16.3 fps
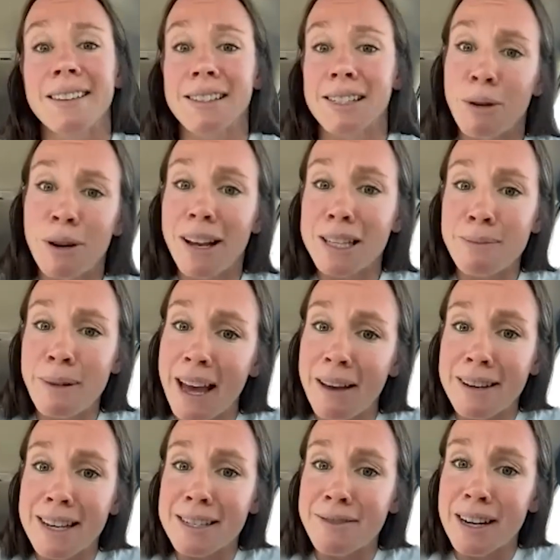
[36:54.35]
someone else might
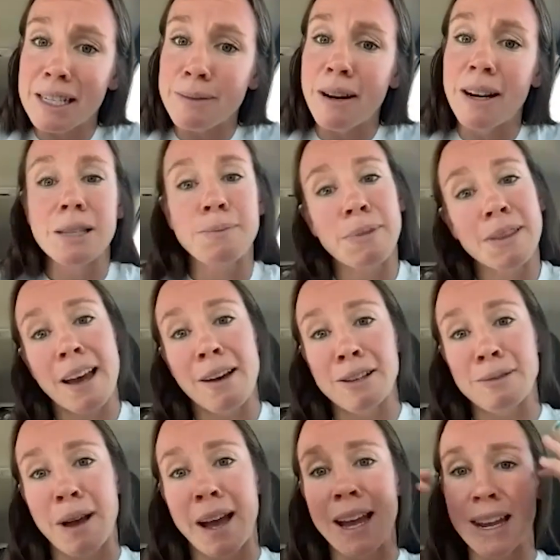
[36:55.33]
have a different experience, but that
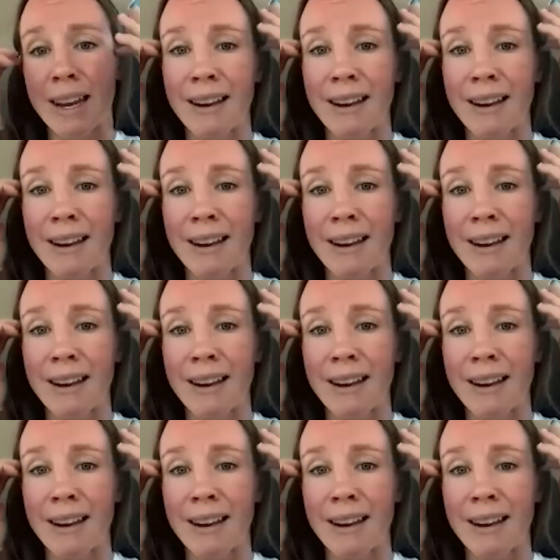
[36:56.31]
was mine.